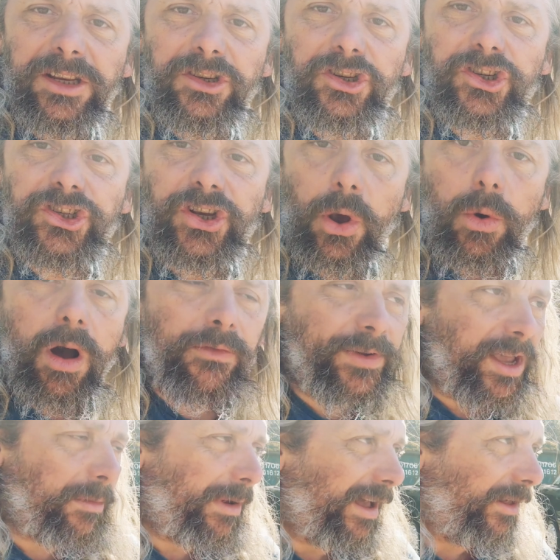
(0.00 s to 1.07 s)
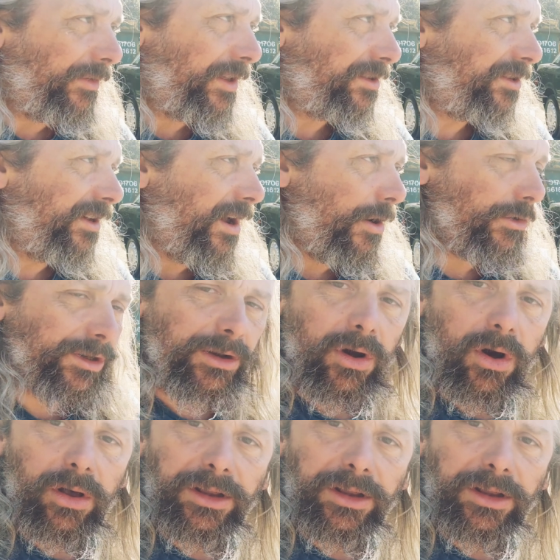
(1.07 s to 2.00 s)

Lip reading: show-offy about this car at all.